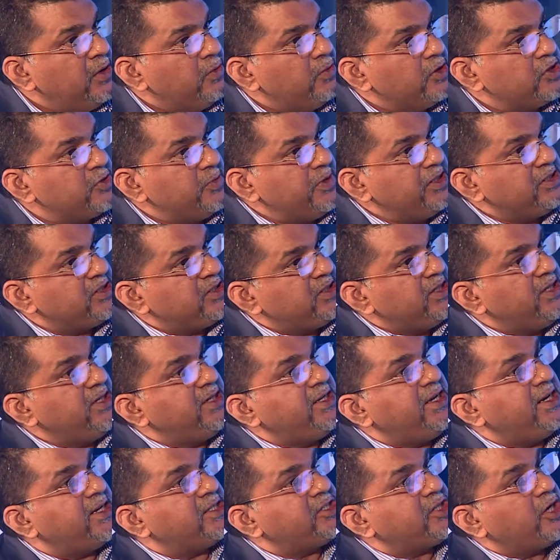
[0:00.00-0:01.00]
which means
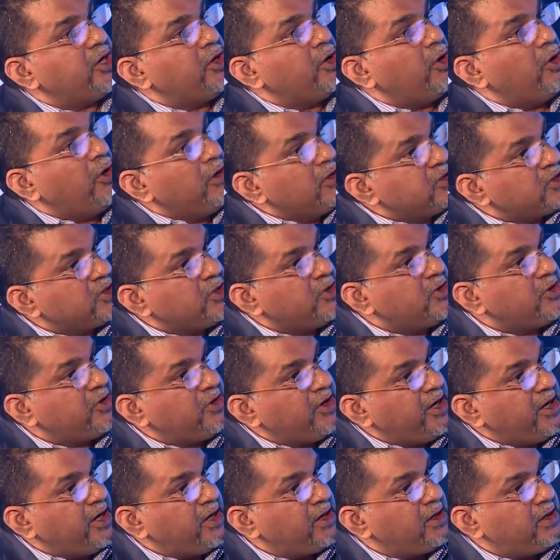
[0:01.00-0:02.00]
DTH can also
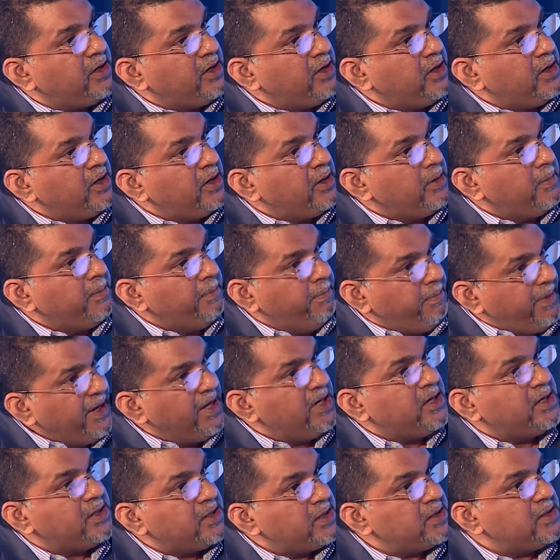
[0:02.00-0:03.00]
create
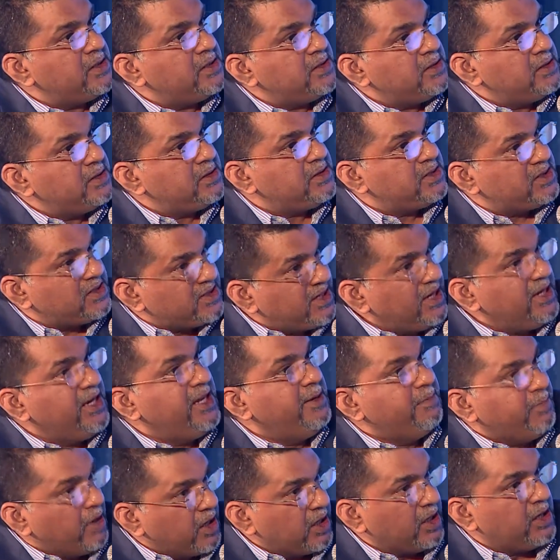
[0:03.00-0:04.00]
bigger skinny
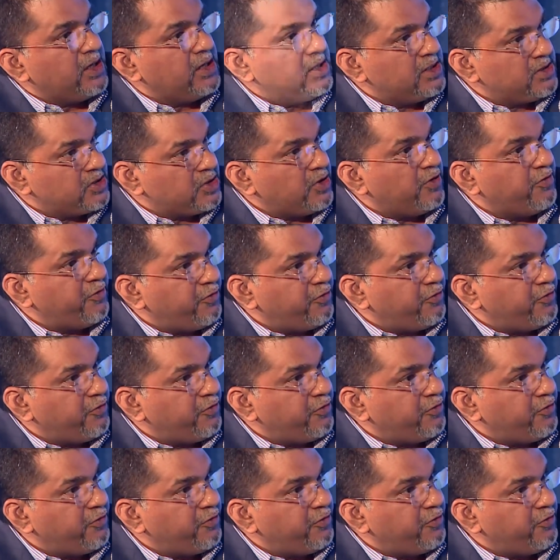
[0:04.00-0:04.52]
bundles or